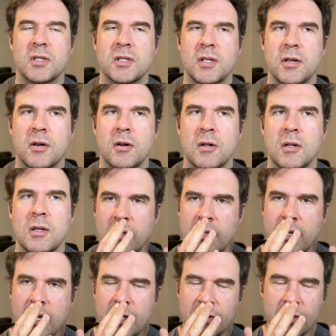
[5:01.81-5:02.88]
still,
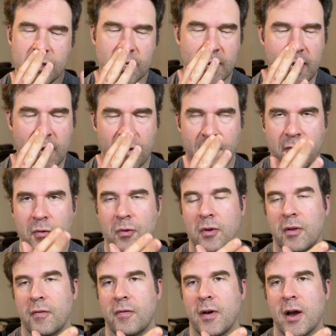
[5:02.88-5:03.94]
it's just going to add fuel
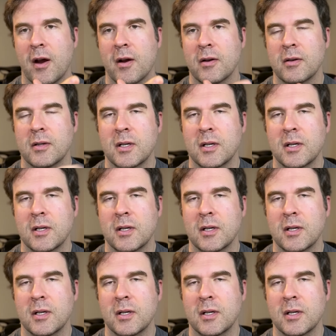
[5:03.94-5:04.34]
to the fire.